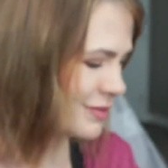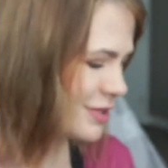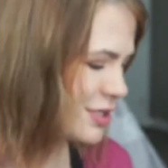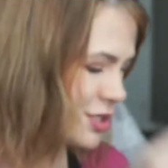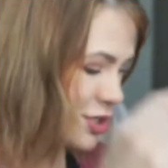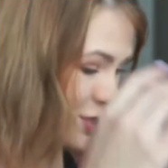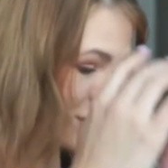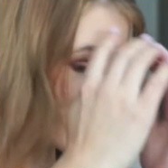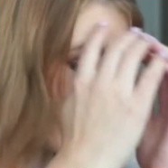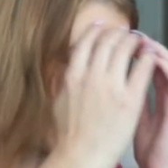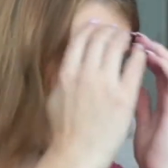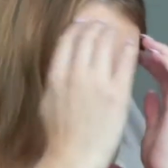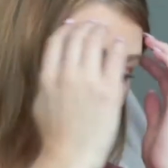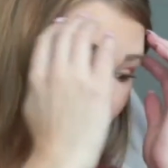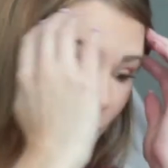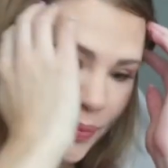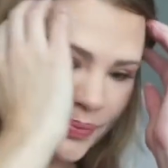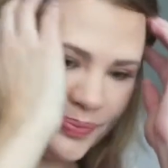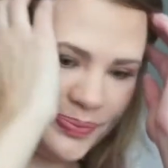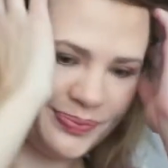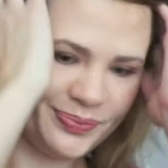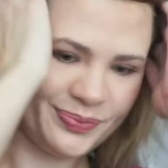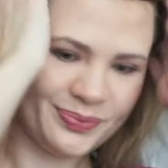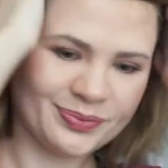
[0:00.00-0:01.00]
So,
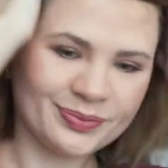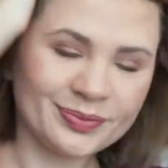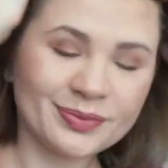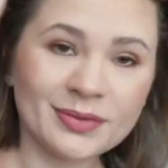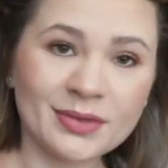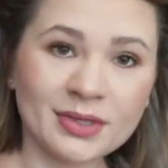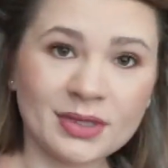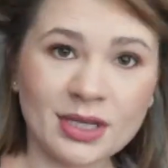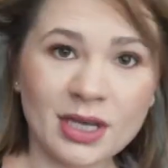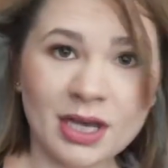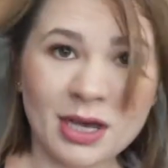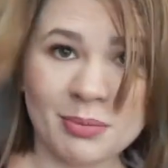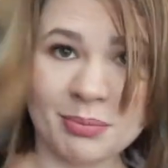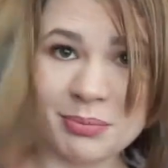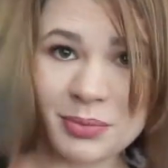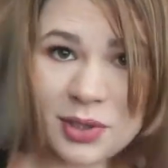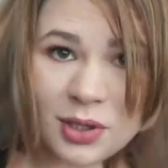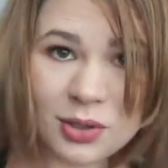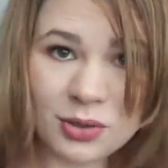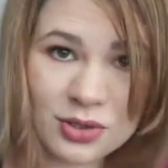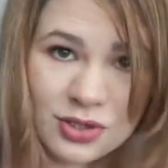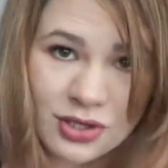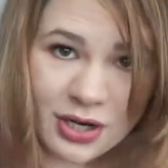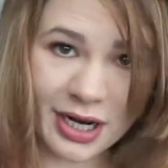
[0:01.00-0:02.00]

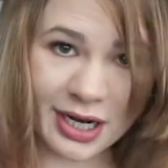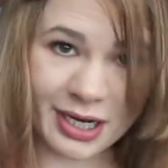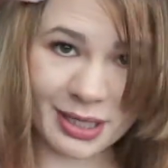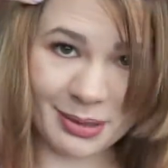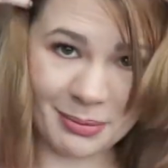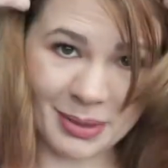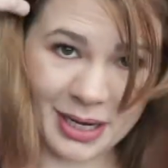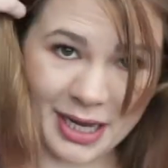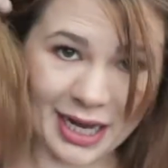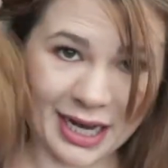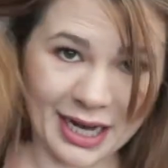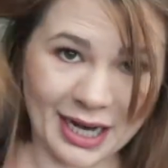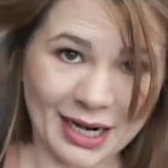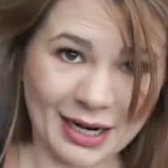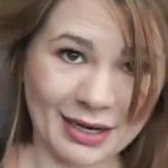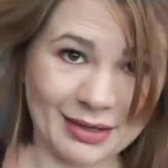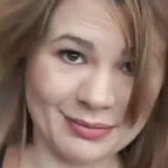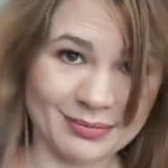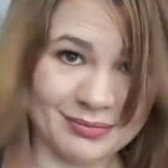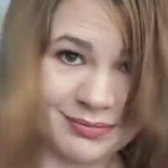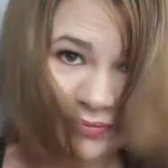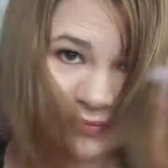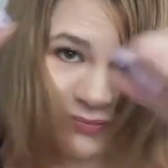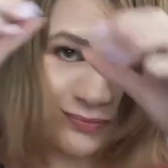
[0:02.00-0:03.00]
blow drying my hair.
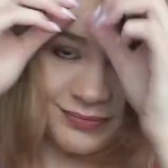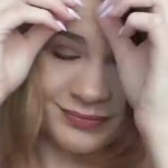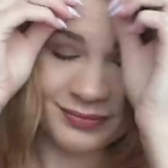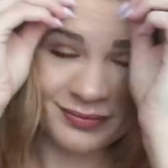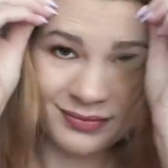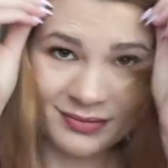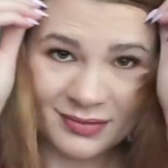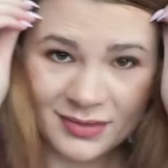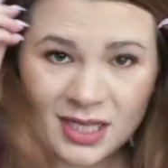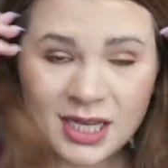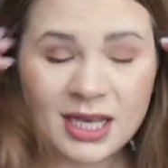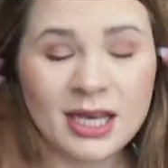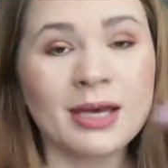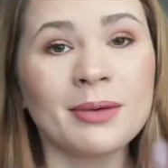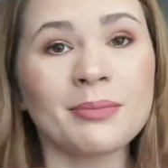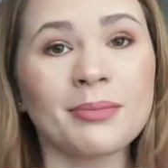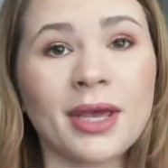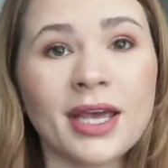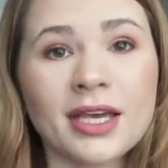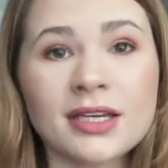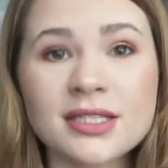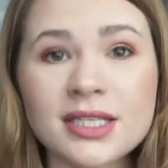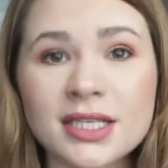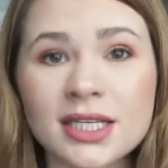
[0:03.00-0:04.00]

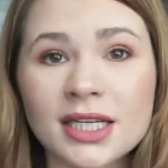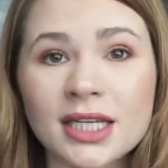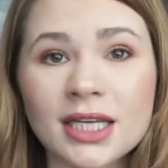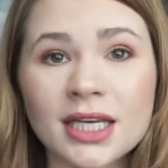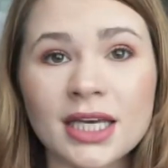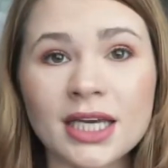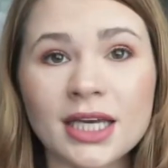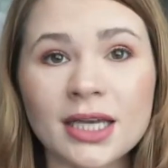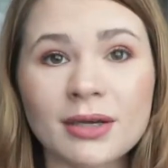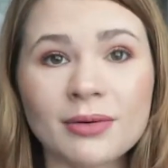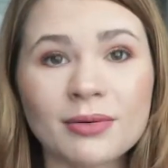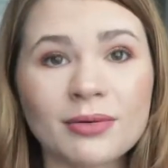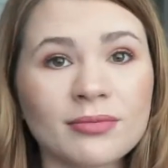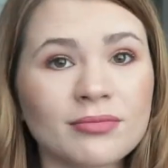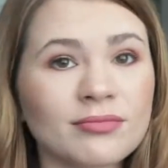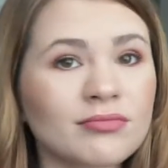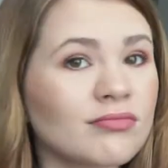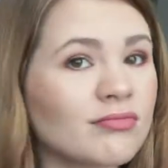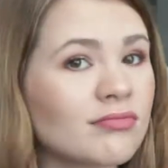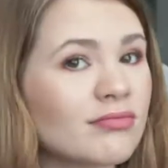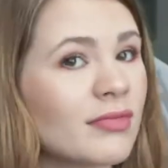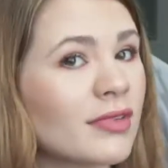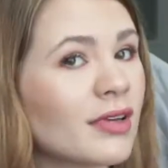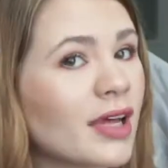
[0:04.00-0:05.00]
Basically,
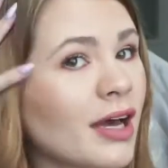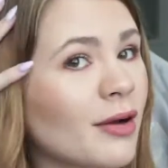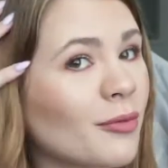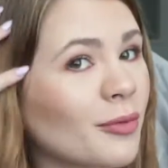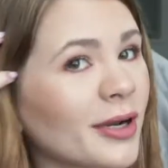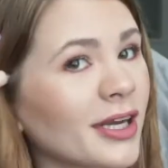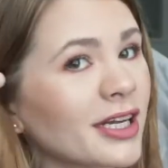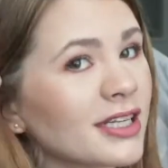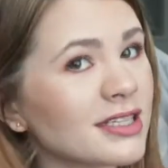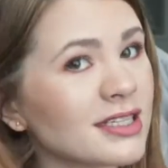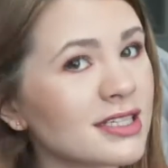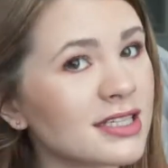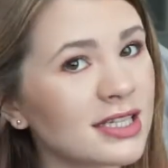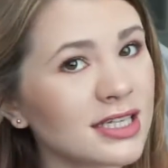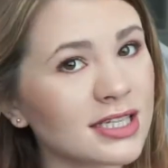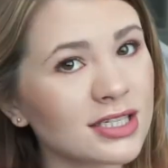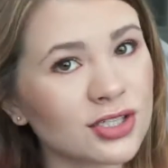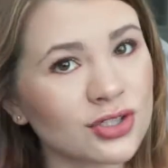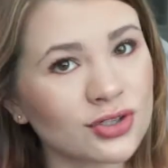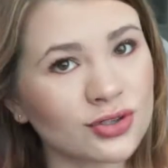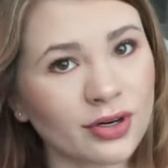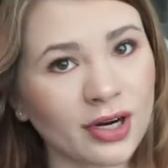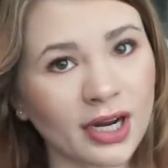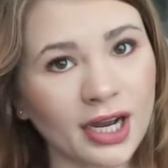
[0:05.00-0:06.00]
when it's
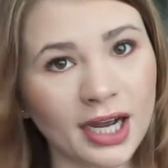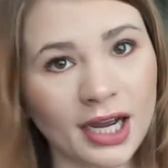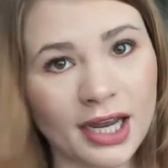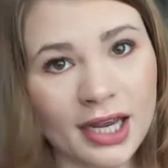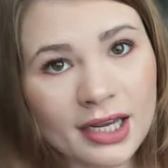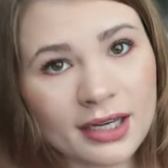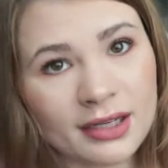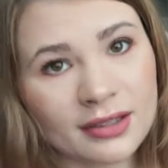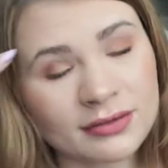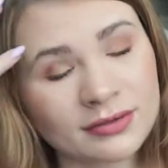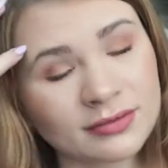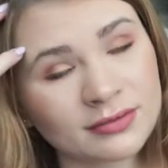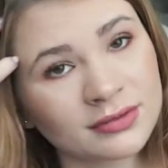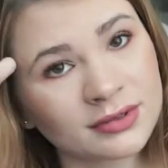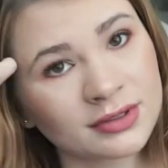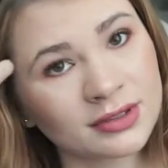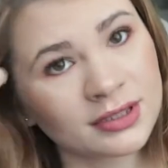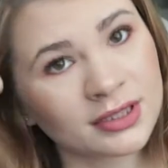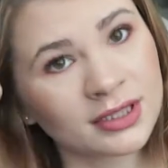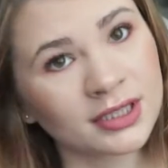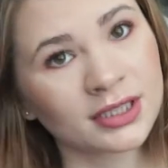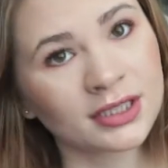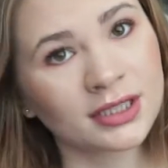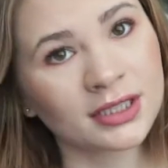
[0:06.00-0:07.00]
this dry,
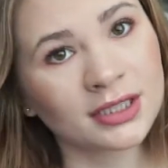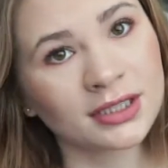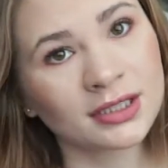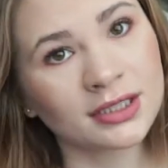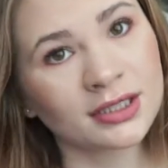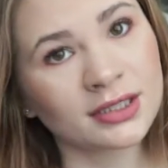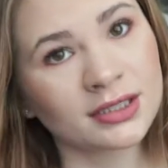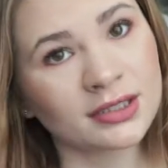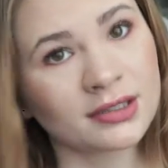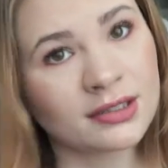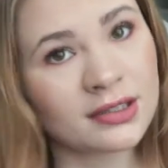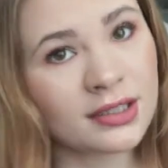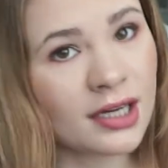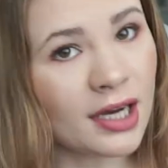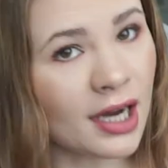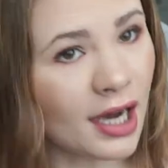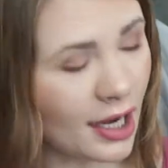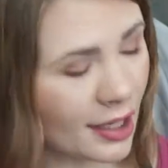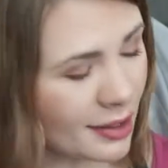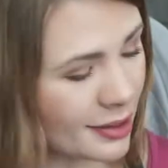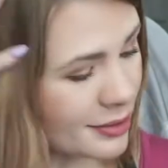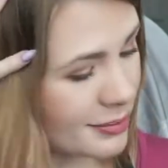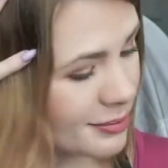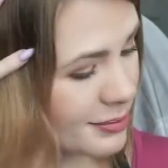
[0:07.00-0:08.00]

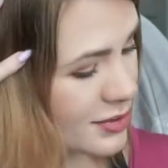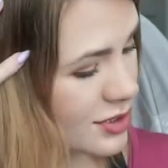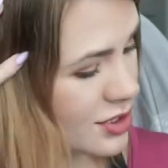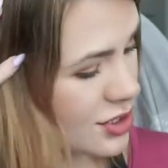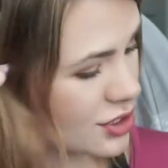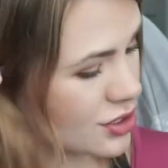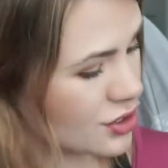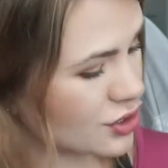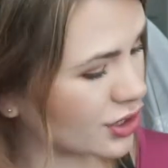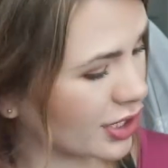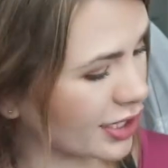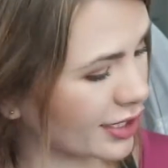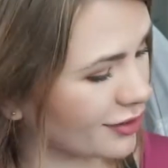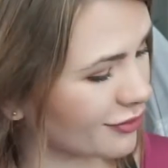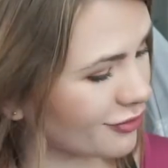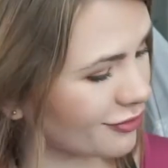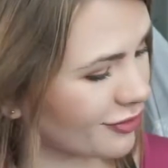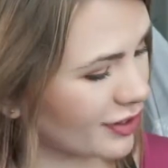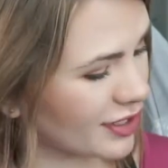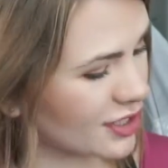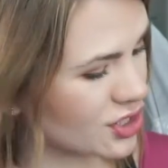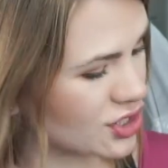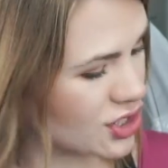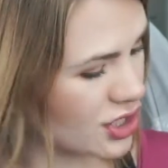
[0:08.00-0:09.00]
I'm just trying to
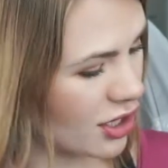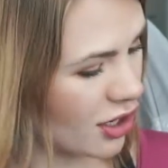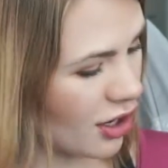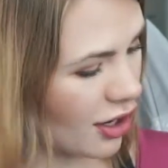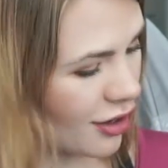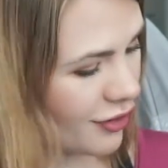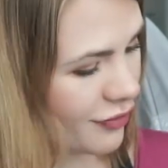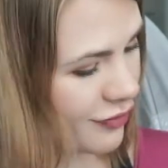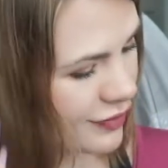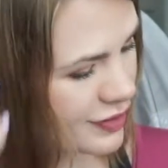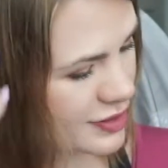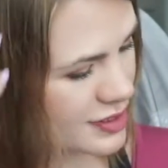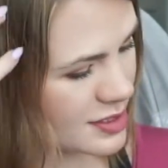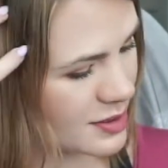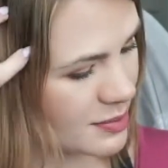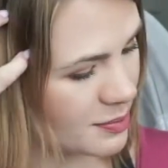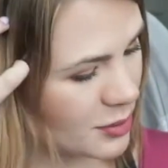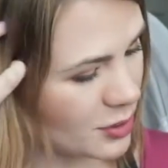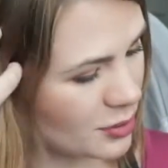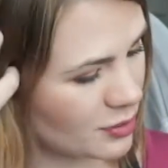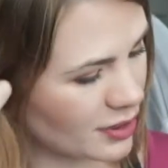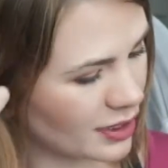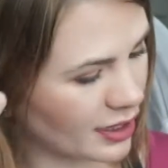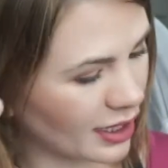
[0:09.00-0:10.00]
finish it off and
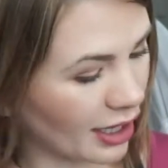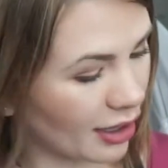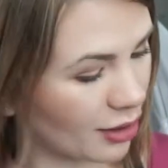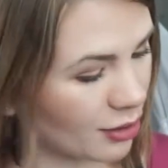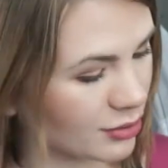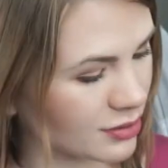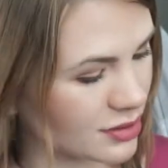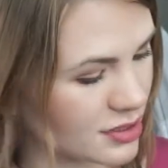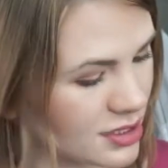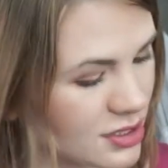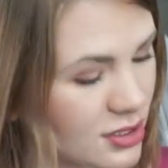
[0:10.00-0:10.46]
smooth it out.